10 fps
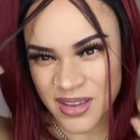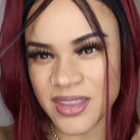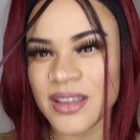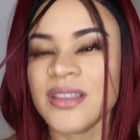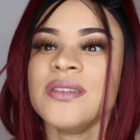I
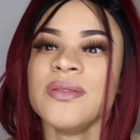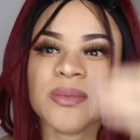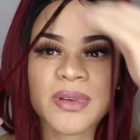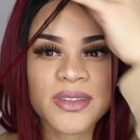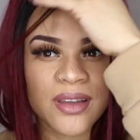think this
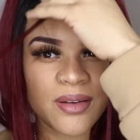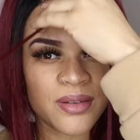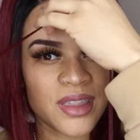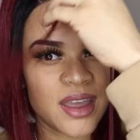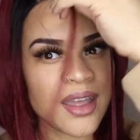one's supposed to go
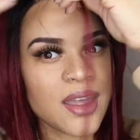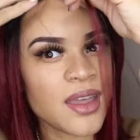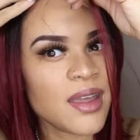with that.